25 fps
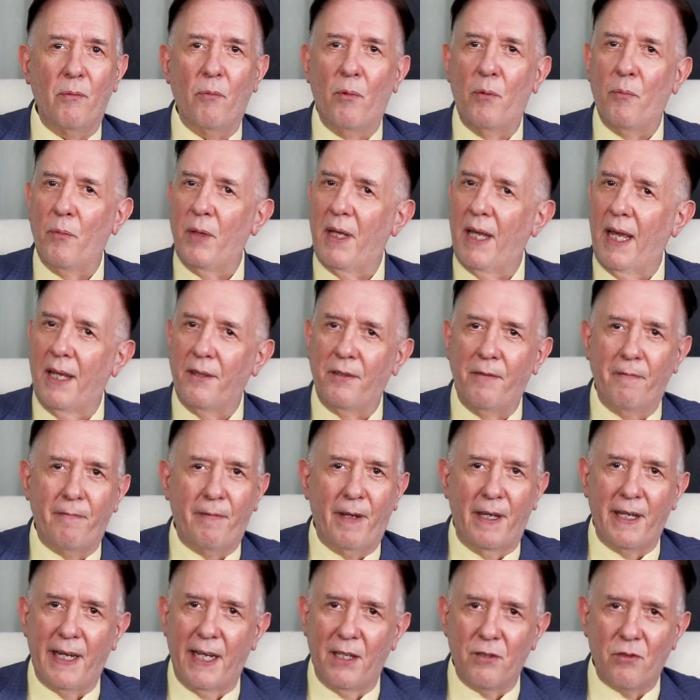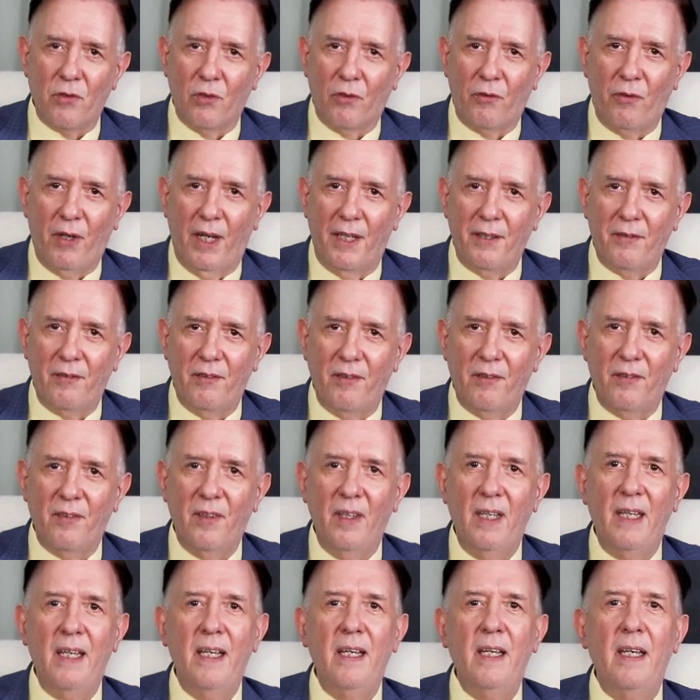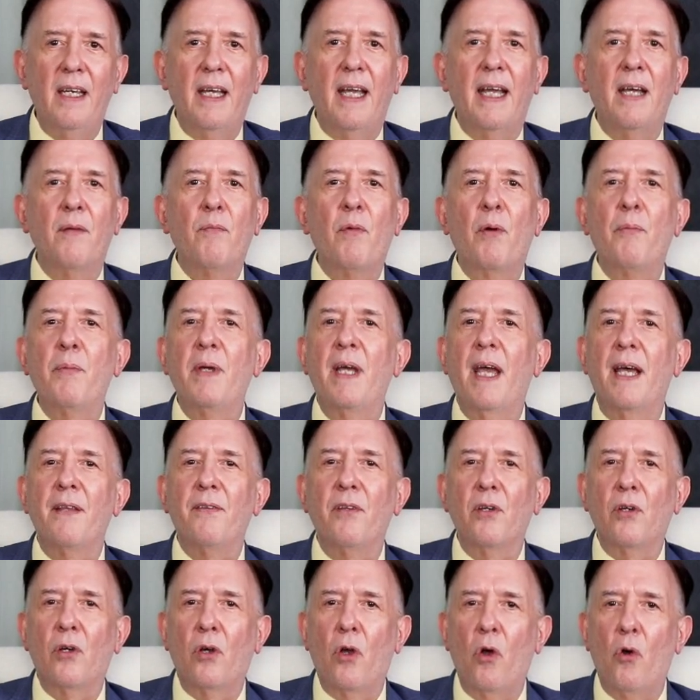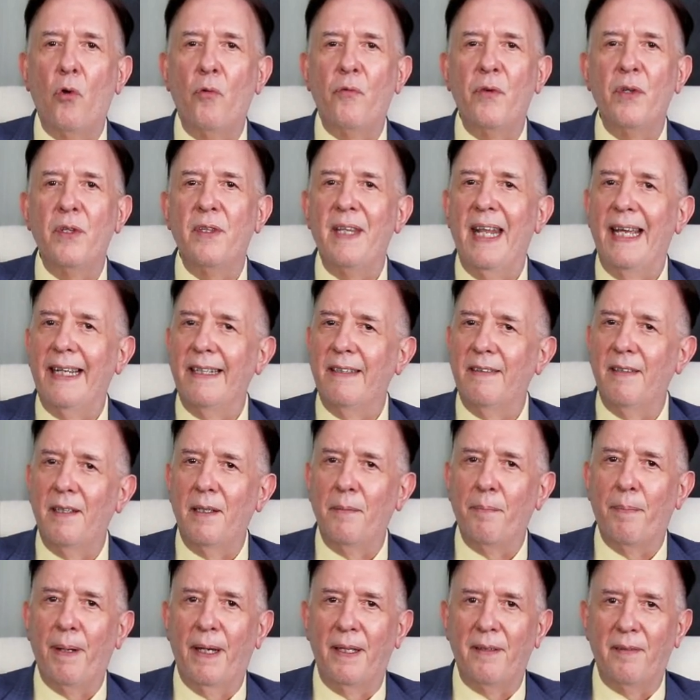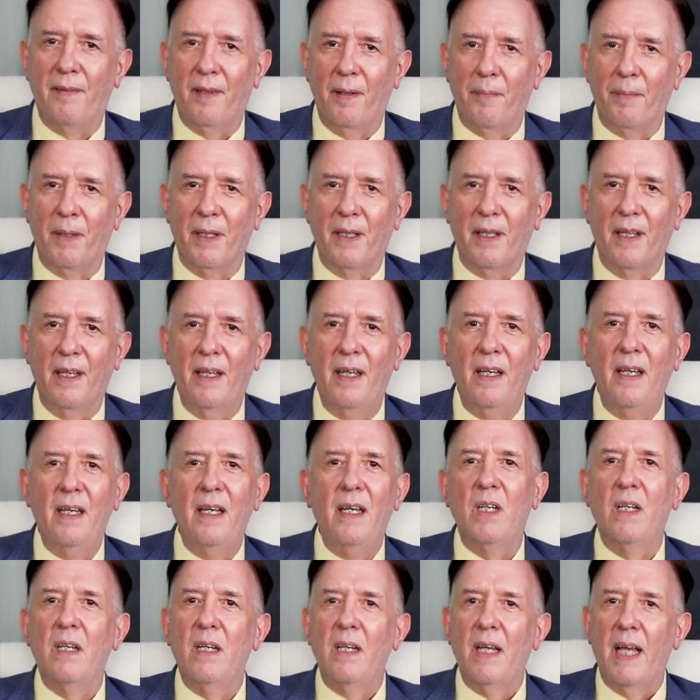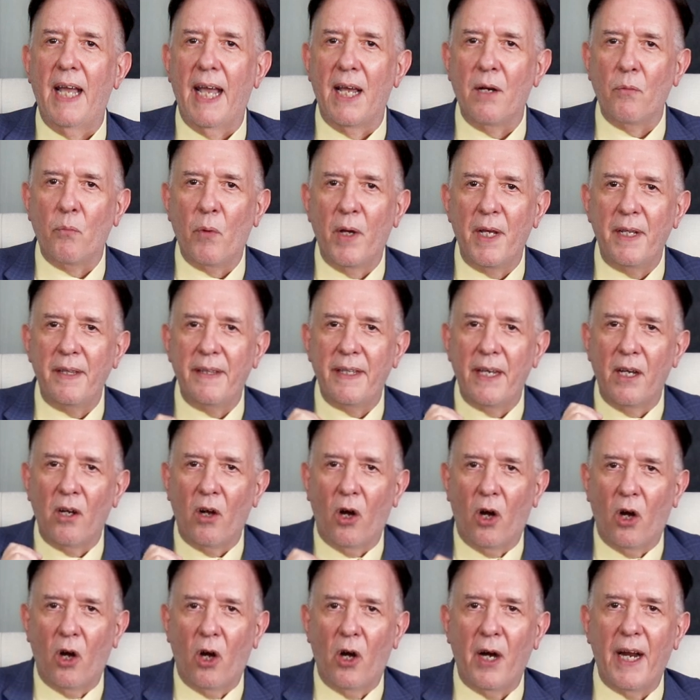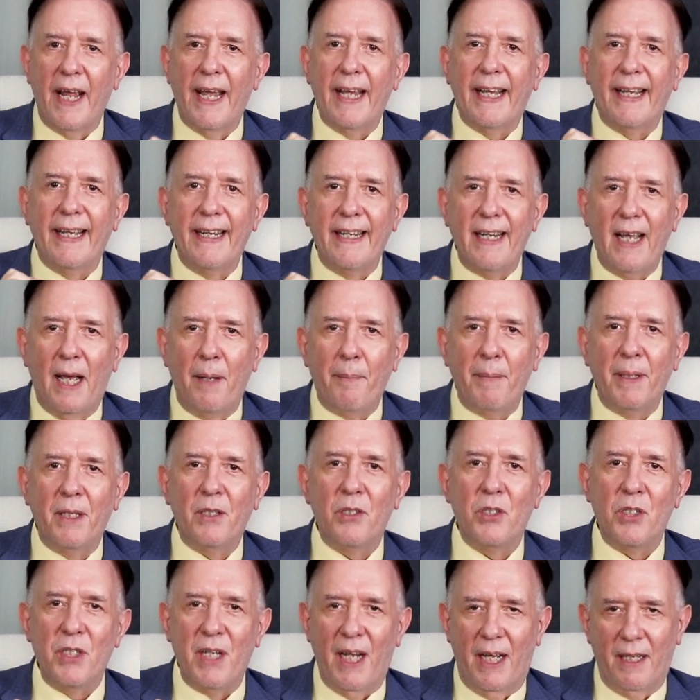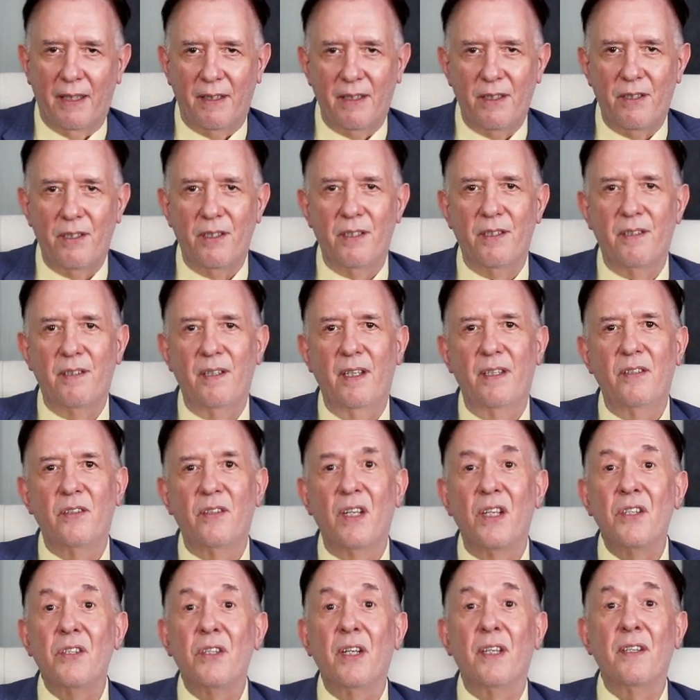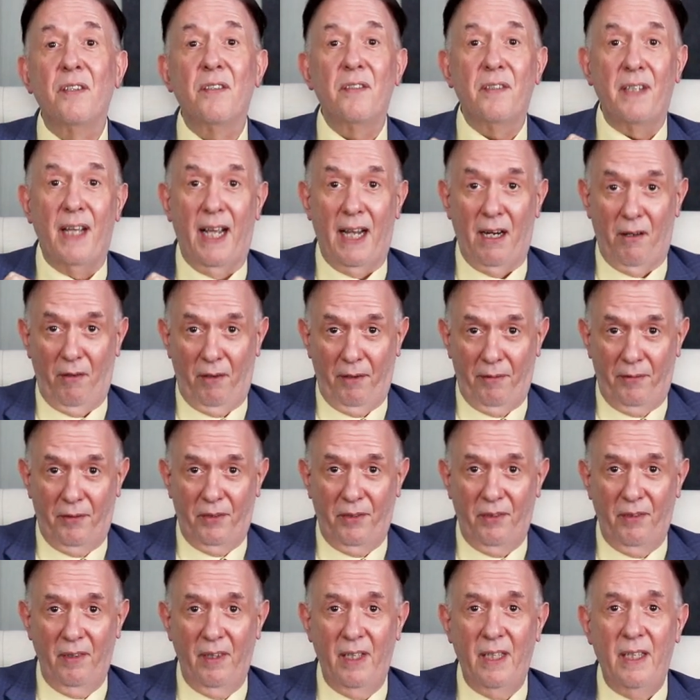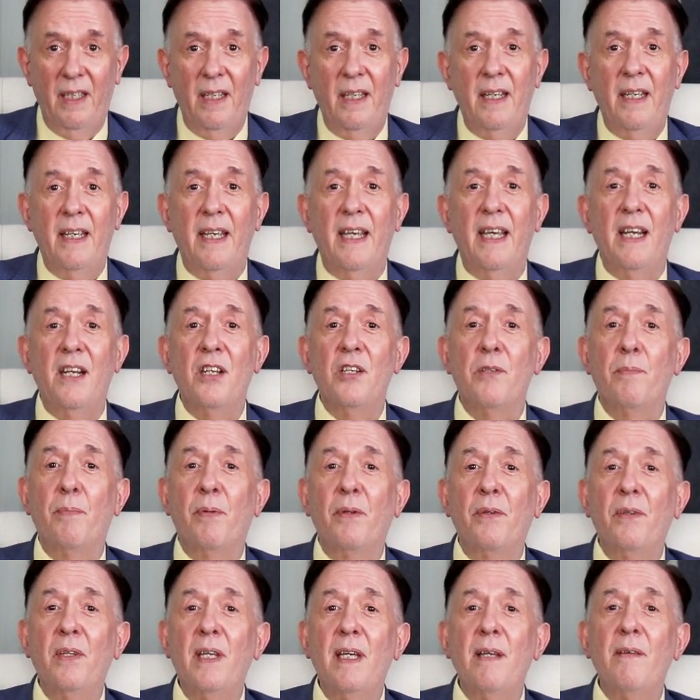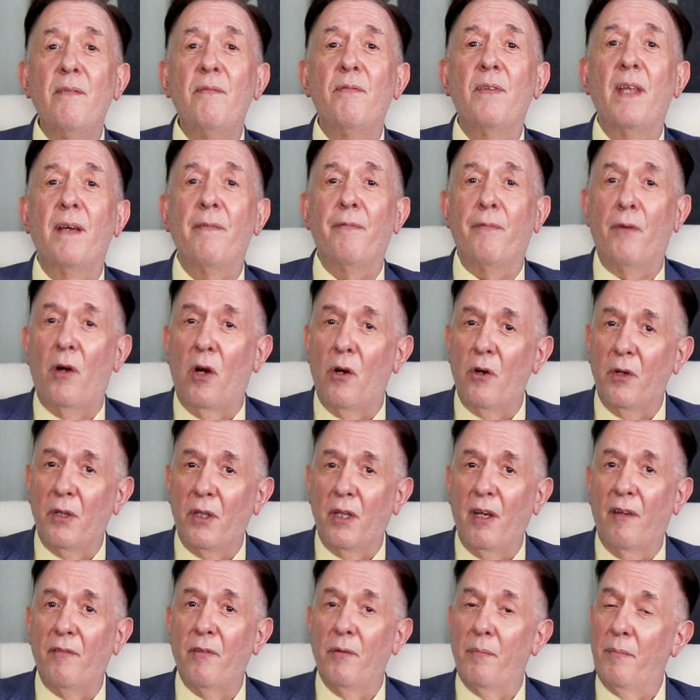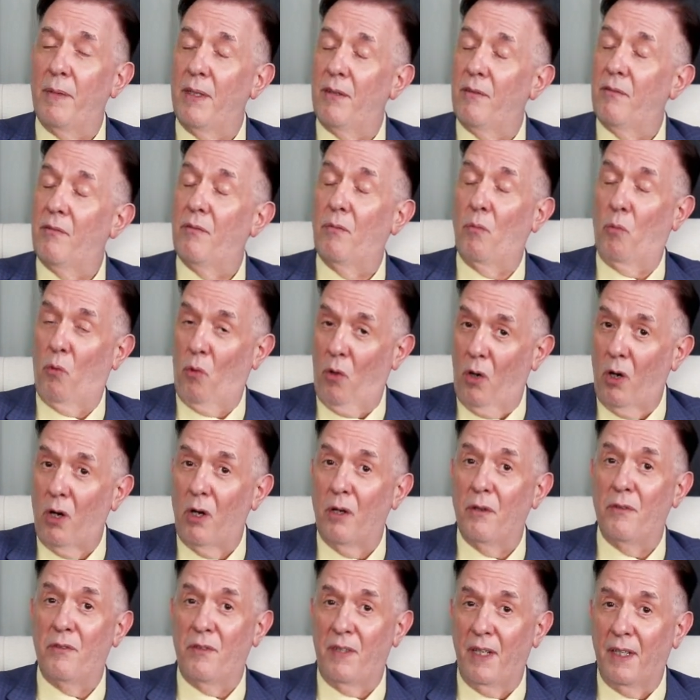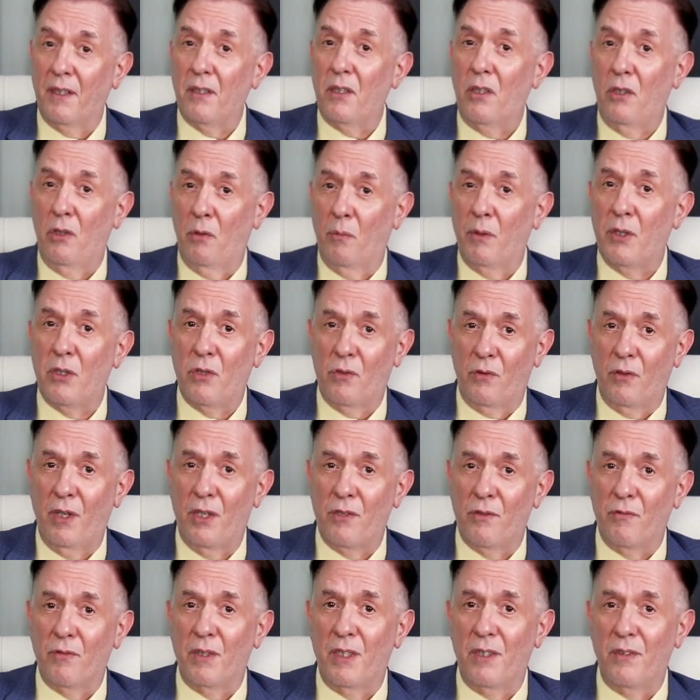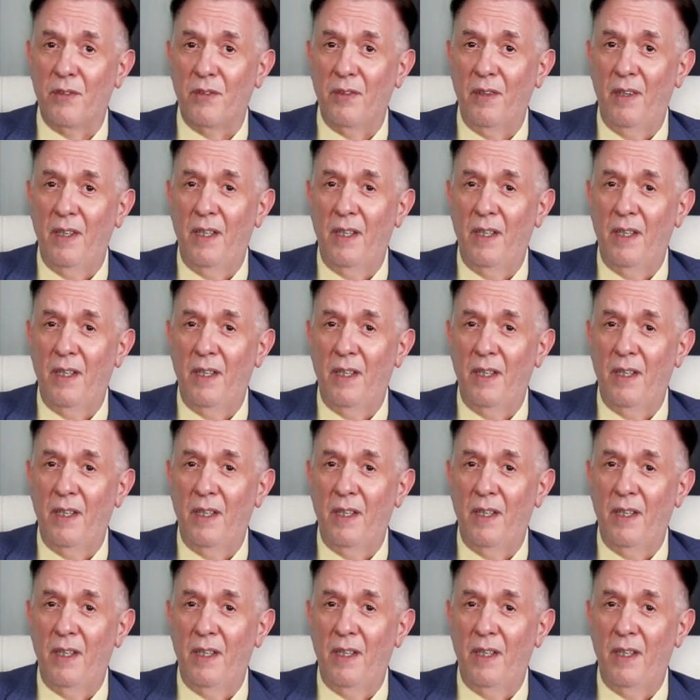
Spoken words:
when we had the financial crisis and when we had the COVID-19 pandemic, and when there are economic challenges such as tariffs. It is believed that foreign governments were selling US Treasuries.